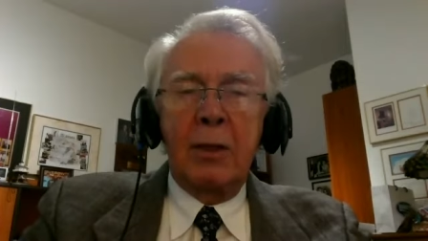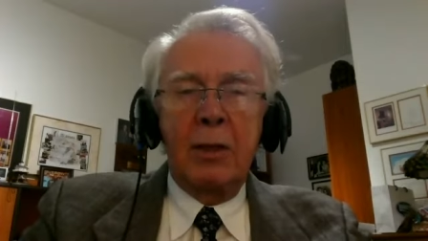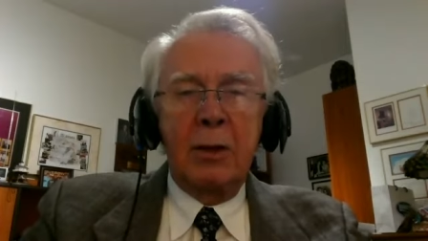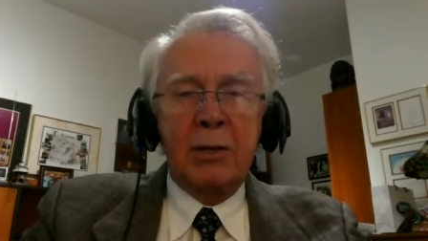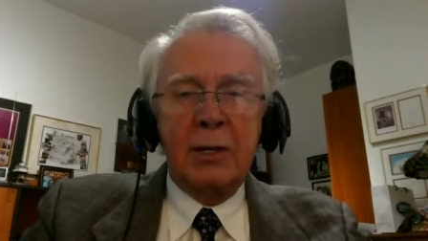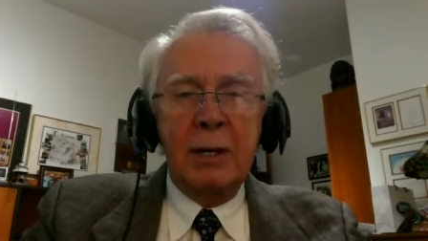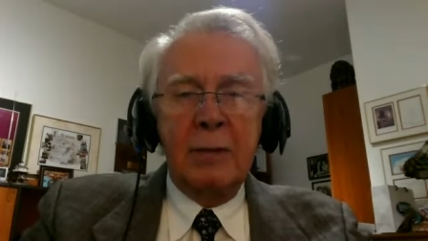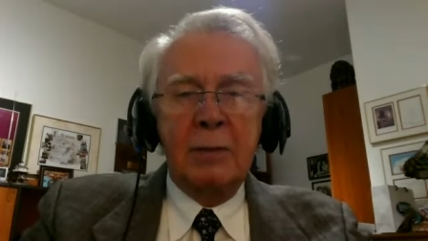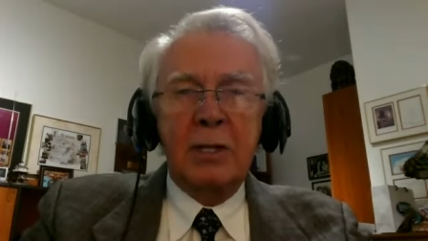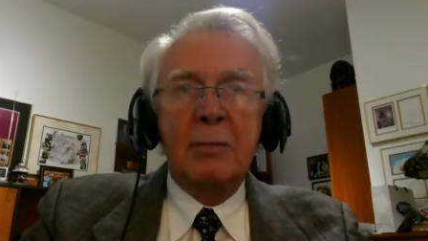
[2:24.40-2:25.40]
There
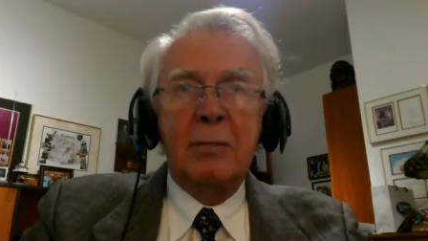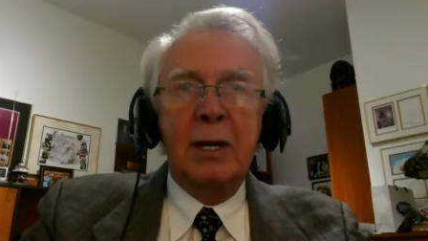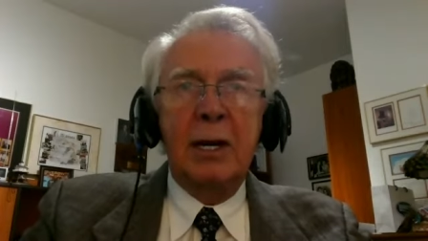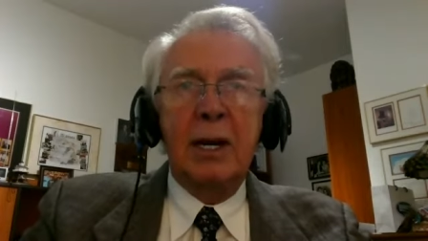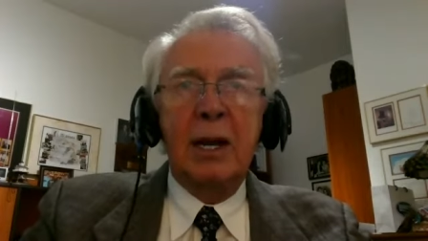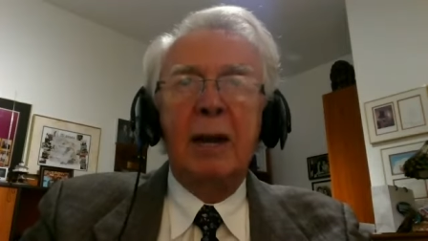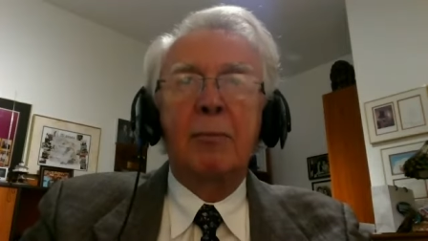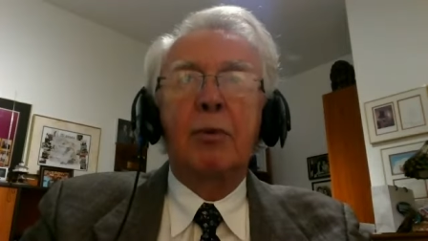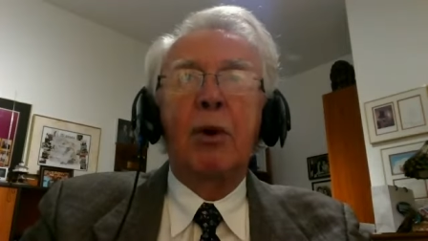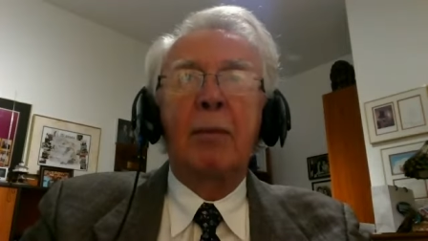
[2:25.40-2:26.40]
seems to be a
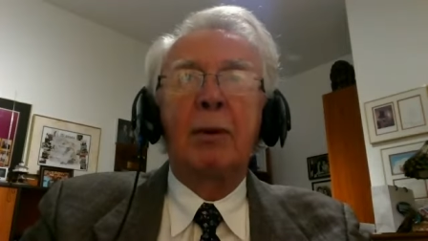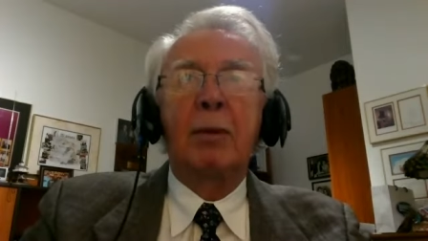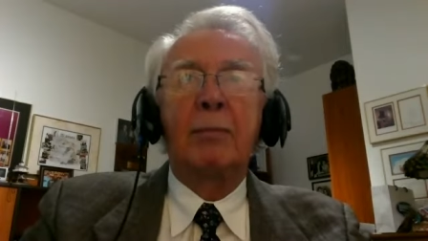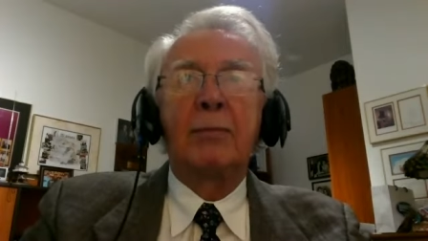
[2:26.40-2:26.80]
problem.